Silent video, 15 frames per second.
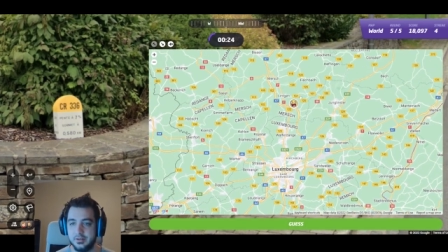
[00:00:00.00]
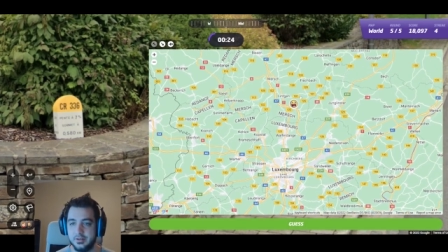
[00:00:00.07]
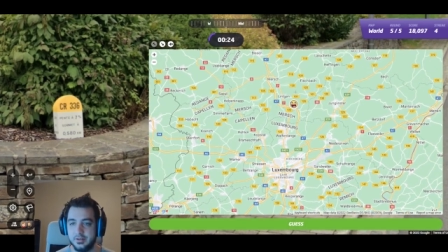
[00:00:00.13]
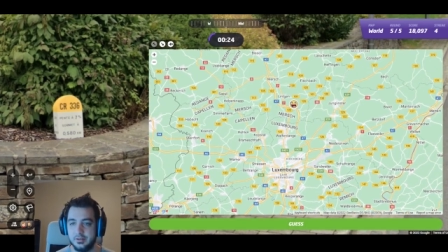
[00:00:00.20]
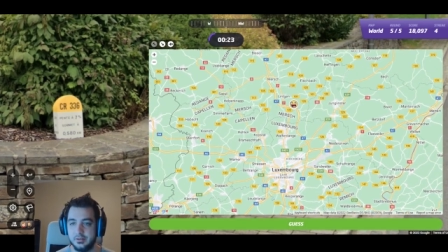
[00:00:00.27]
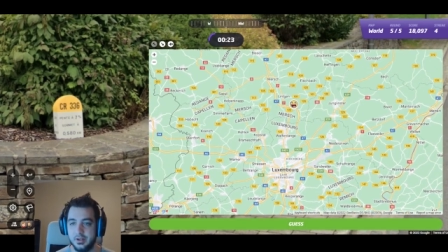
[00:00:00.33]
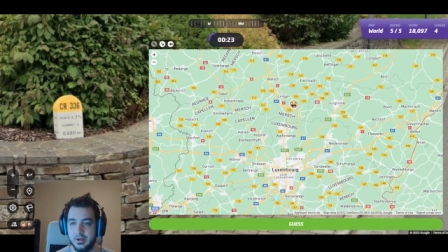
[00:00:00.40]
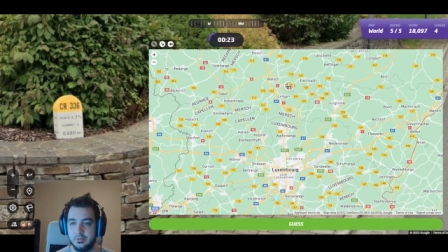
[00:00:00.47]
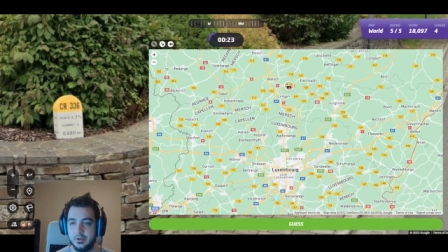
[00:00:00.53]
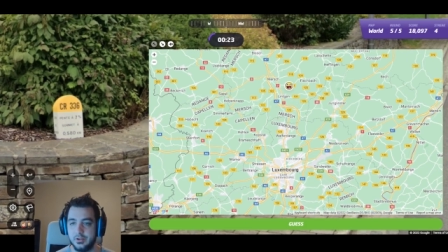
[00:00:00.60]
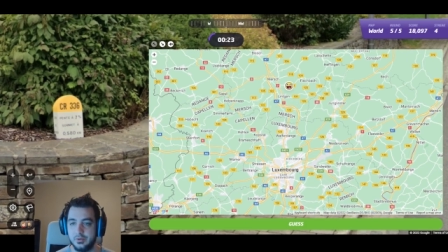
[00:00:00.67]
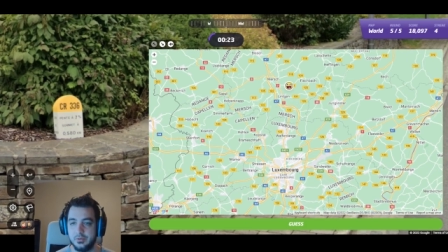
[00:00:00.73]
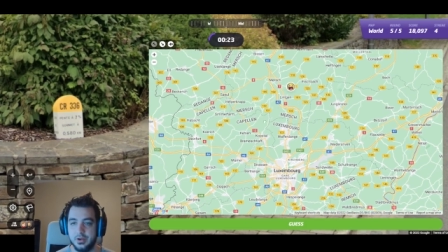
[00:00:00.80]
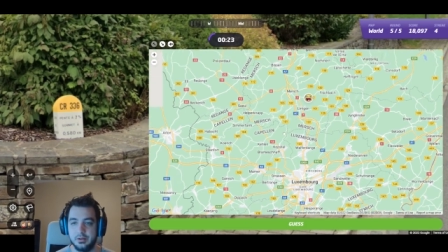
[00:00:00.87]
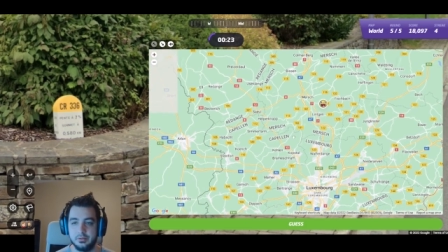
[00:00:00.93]
So like
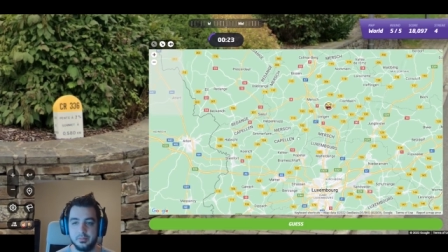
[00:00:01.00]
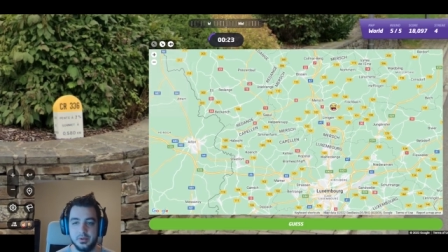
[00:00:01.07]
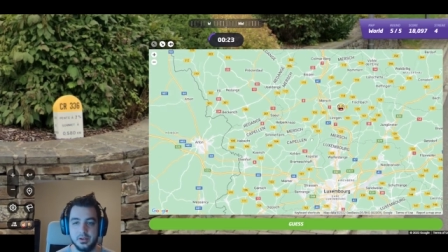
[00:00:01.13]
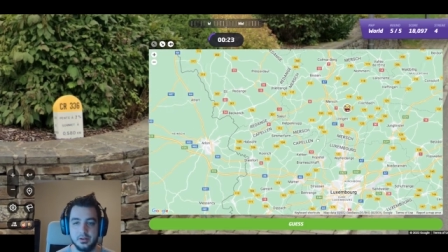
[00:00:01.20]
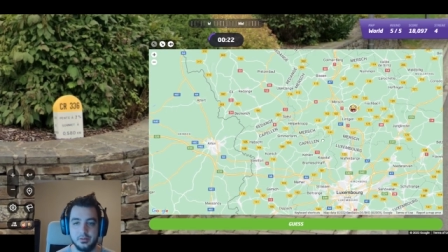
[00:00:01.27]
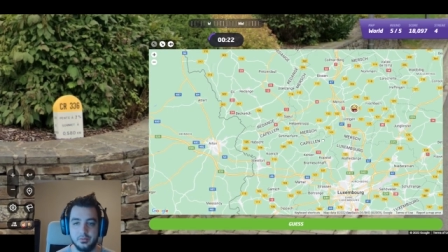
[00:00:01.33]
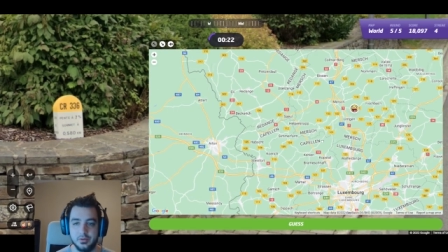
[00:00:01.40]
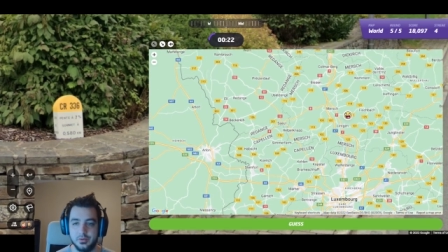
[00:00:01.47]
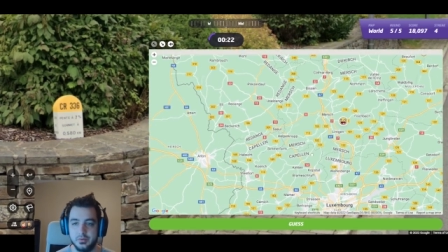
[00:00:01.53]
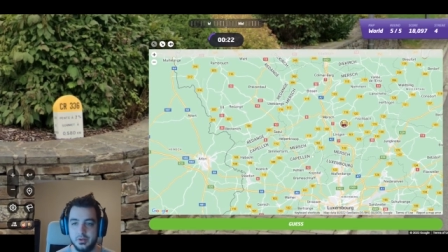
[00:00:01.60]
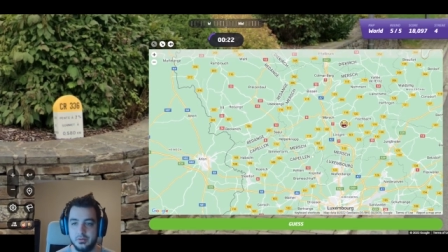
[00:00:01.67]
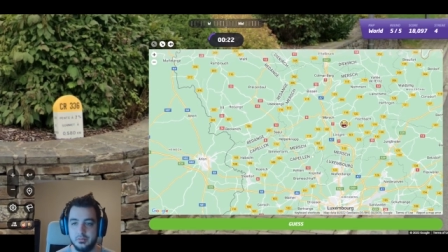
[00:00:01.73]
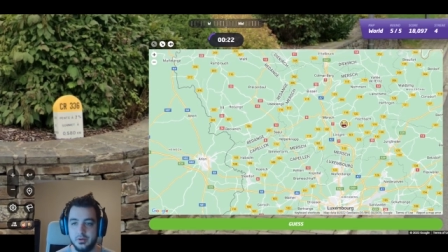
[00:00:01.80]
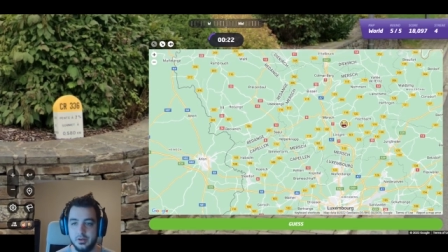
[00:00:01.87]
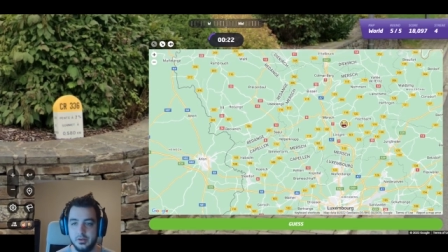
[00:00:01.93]
120 would be near
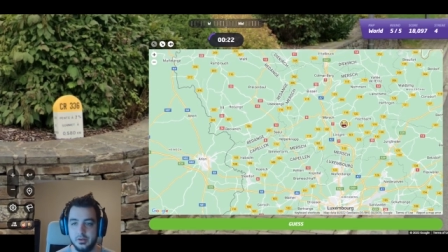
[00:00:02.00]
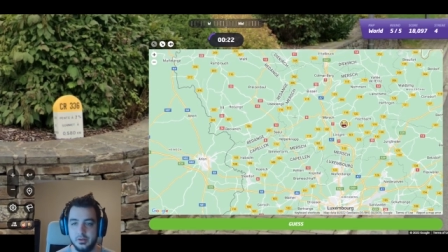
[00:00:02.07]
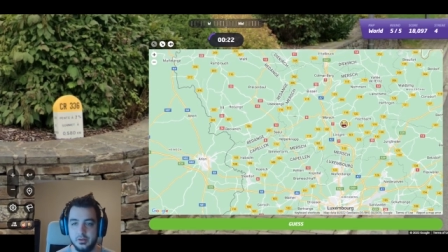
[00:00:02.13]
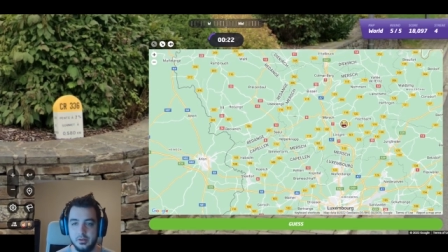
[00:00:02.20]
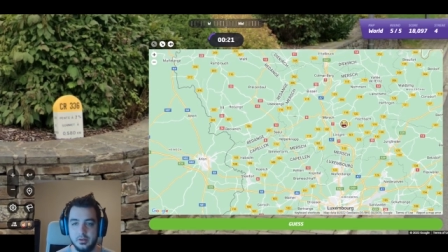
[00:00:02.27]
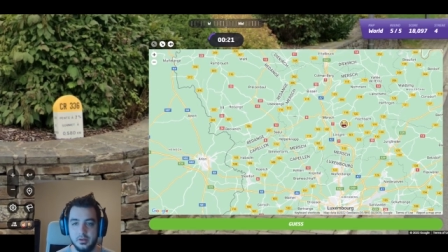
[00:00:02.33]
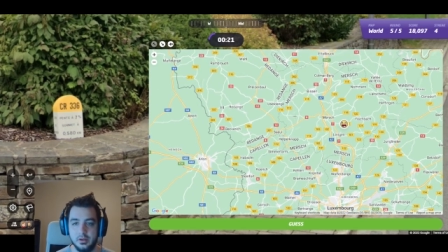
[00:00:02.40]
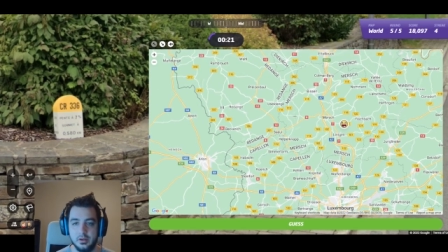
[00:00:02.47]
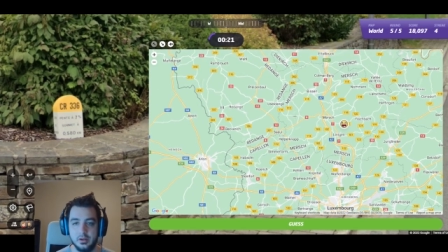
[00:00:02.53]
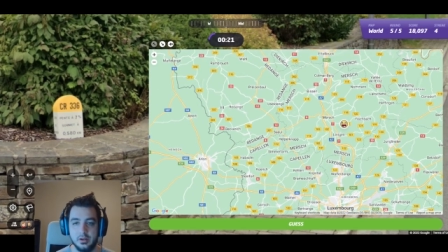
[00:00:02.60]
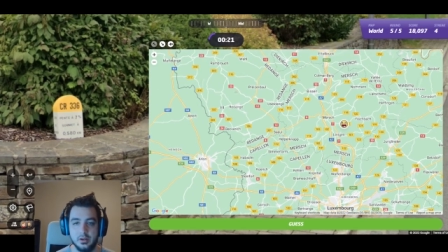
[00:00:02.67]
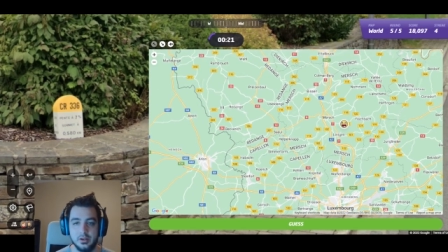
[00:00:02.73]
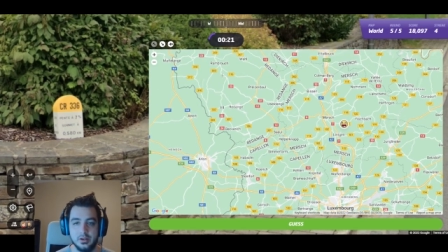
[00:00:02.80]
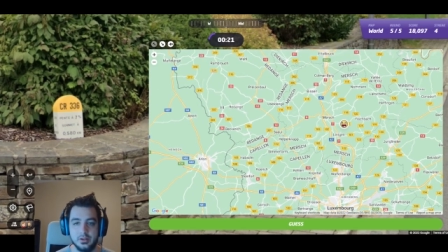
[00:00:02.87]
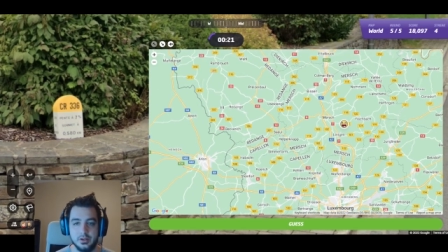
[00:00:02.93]
121.
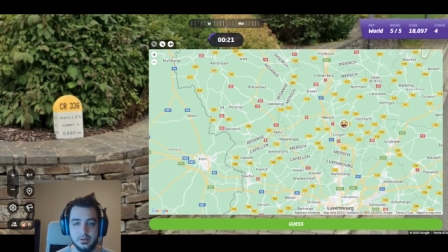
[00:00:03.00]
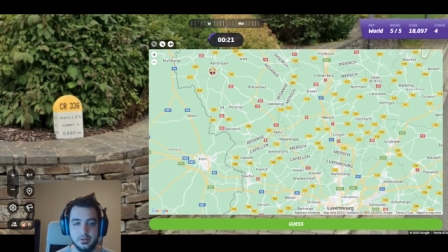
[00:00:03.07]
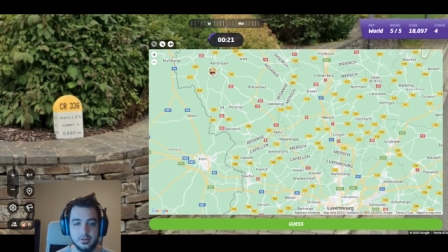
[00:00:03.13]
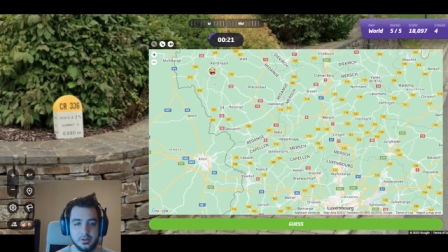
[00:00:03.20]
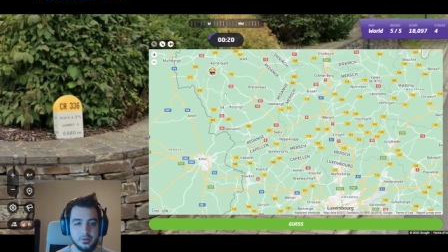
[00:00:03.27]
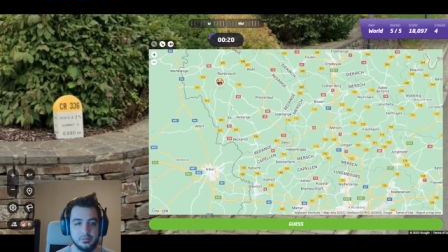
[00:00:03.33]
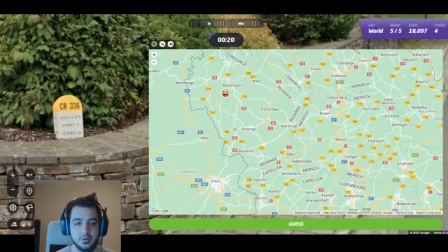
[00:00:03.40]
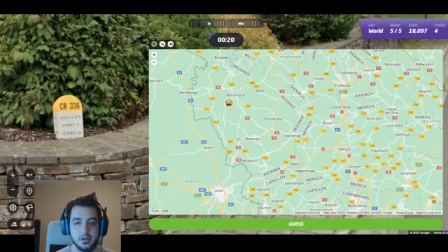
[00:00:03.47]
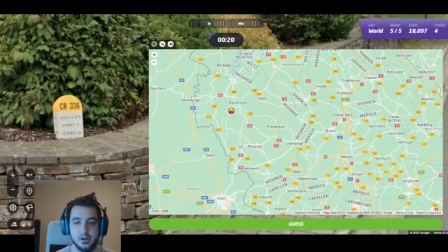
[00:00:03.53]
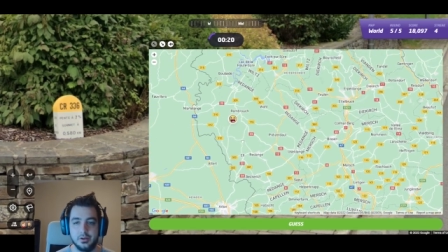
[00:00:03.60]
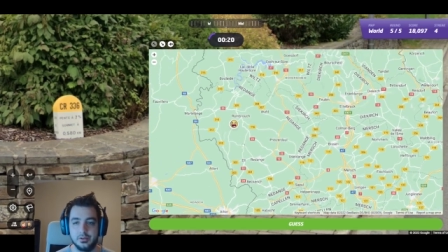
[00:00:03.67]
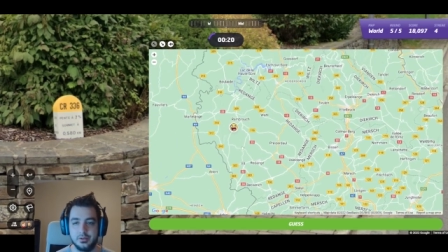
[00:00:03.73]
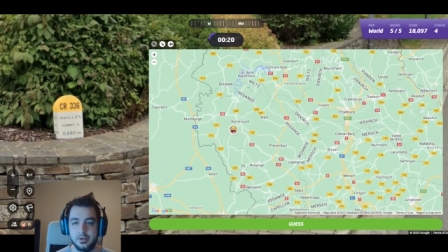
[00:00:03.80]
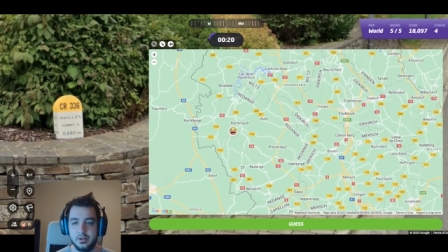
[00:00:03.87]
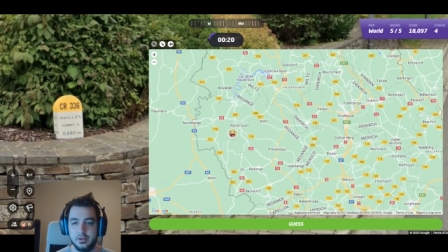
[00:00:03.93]
So here's a
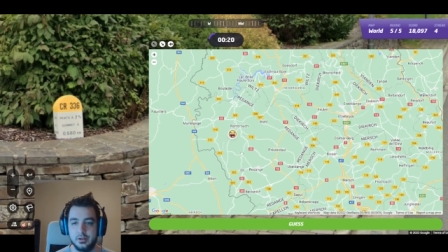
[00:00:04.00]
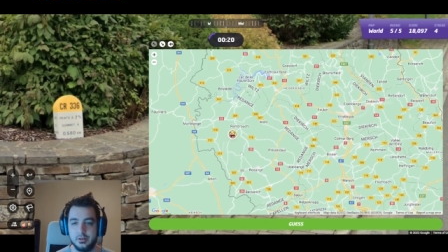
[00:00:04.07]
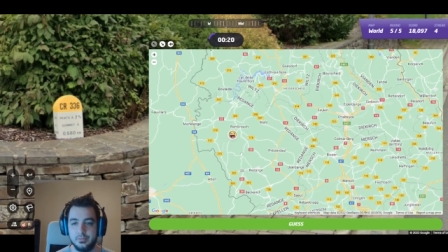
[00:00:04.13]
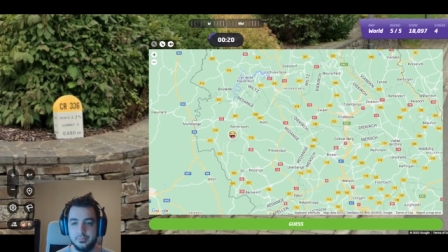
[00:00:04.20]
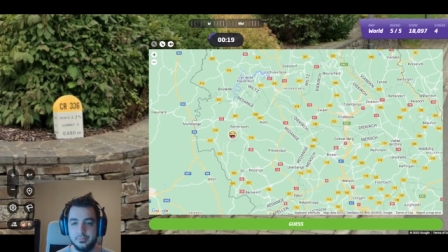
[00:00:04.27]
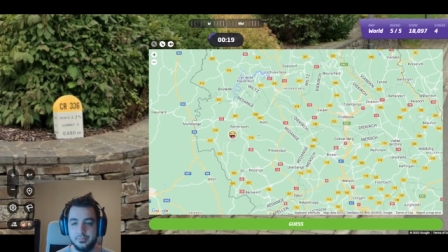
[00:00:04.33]
300,